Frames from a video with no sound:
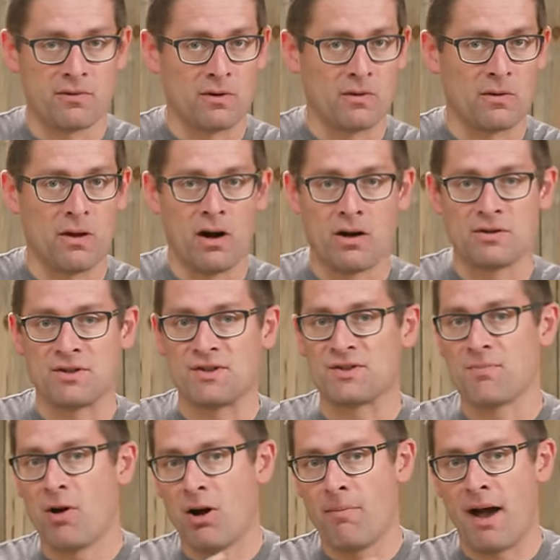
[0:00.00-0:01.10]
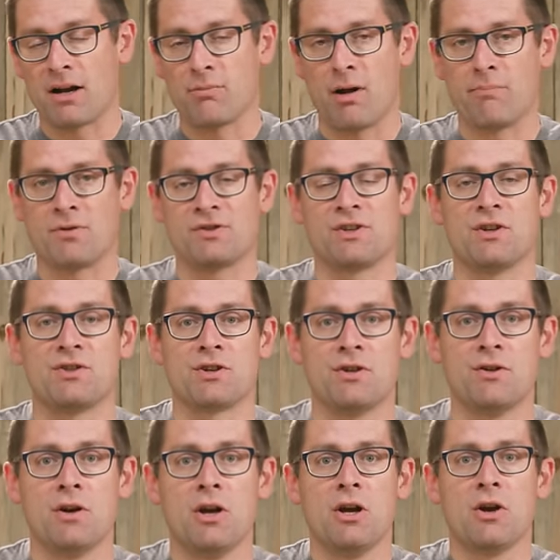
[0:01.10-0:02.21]
for large and small back in my
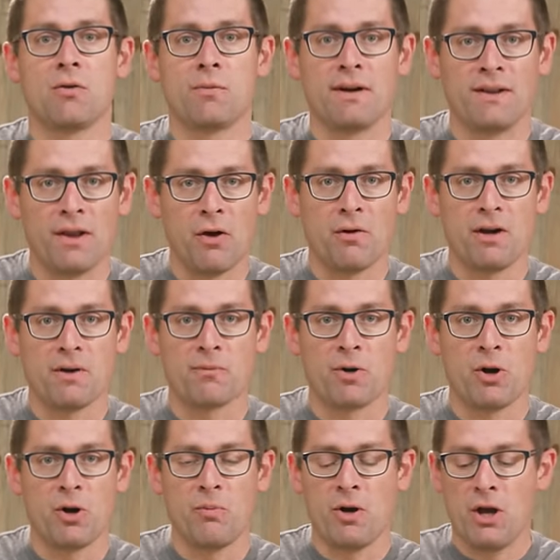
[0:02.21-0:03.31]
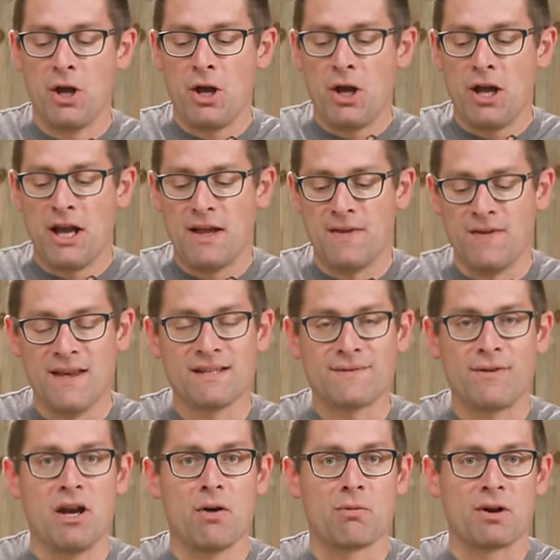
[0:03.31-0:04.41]
precision reloading room. In this
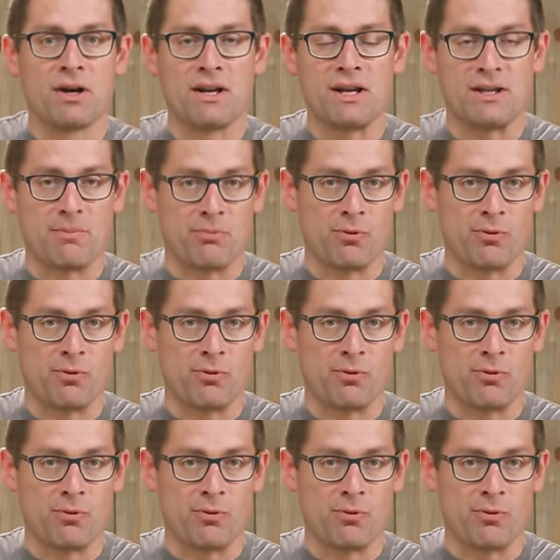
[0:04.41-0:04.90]
video, we're gonna get the